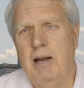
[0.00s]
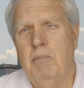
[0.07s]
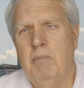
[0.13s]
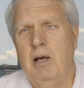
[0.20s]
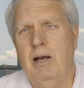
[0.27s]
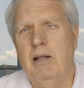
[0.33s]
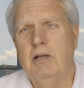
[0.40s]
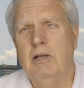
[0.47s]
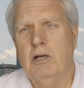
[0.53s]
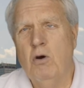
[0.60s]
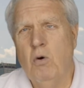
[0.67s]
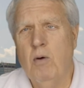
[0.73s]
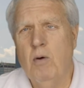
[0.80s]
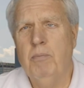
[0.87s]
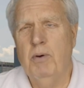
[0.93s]
of money that
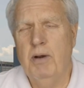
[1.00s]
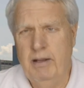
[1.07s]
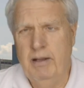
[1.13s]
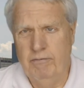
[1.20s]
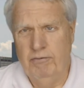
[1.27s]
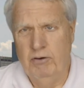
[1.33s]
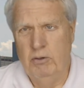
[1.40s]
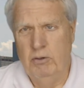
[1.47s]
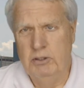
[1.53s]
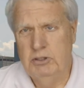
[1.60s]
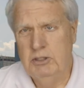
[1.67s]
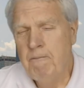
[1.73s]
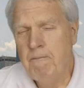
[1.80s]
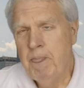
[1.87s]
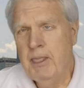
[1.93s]
corporate
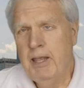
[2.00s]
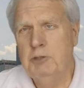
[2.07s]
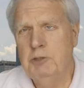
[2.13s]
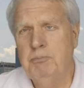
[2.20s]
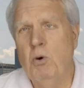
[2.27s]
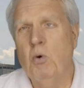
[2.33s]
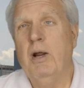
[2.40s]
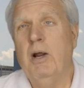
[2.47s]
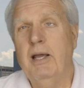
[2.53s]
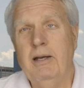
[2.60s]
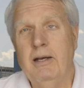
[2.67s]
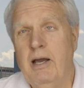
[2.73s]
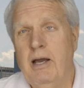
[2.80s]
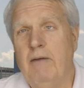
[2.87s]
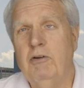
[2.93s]
influence is pouring
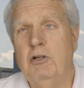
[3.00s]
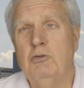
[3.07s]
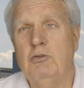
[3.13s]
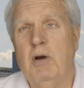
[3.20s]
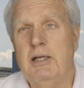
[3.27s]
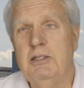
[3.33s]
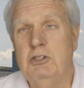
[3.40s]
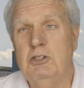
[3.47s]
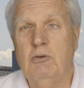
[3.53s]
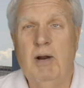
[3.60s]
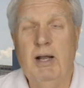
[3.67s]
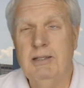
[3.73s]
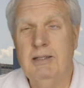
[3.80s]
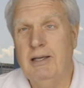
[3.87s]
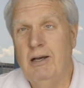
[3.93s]
into governor's races
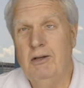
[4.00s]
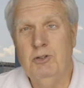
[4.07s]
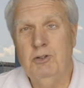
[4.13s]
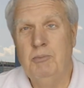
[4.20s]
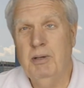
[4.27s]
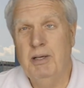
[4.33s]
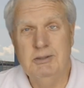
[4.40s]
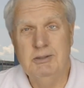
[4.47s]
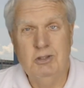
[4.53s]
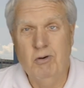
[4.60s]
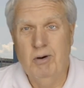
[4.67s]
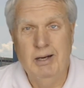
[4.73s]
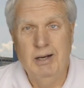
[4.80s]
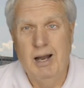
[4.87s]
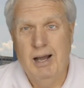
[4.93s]
around the country because
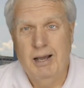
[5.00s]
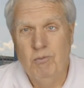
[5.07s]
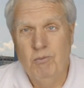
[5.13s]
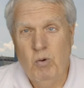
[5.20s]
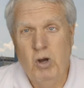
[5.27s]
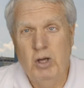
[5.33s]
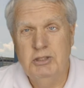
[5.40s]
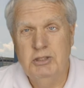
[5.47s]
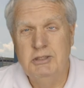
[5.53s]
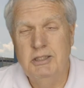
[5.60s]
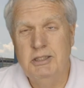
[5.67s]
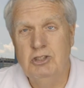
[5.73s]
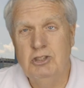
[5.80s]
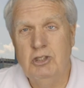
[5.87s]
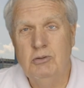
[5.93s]
gridlock in
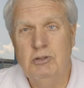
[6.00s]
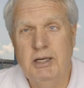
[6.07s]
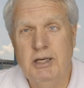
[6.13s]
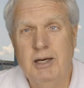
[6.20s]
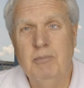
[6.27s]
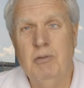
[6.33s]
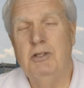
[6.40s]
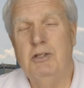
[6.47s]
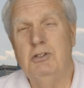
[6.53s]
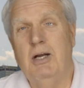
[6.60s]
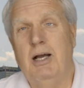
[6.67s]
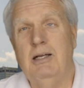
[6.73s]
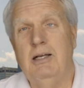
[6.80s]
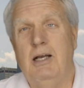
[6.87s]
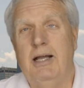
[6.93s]
Washington is so terrible. They're
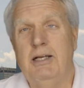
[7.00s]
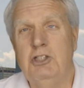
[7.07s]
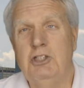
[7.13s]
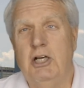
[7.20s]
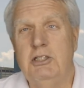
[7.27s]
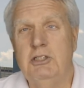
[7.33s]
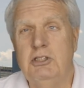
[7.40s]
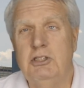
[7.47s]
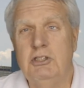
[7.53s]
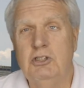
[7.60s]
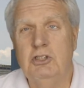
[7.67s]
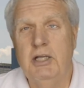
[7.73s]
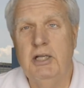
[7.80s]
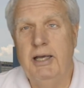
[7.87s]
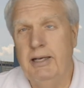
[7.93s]
trying to elect judges
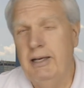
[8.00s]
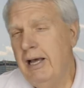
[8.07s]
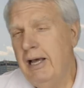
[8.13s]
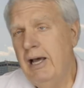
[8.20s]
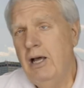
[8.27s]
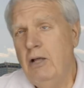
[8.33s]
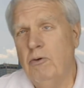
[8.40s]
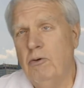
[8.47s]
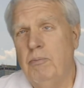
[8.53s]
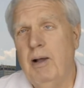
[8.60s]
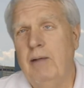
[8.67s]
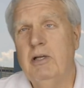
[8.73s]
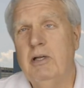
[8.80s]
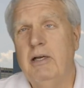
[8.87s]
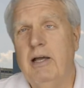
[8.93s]
instead. The
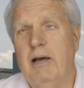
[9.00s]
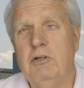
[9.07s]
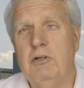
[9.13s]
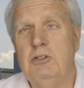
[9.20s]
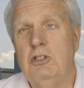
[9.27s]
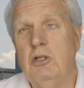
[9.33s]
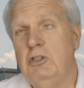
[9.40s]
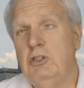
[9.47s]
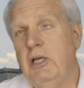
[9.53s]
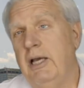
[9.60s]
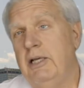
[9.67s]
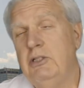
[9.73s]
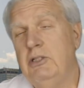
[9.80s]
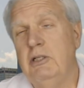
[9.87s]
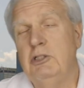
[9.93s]
Republican Governors
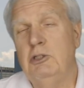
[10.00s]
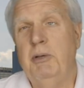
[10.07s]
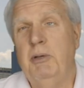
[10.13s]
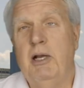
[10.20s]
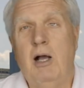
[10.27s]
Association has spent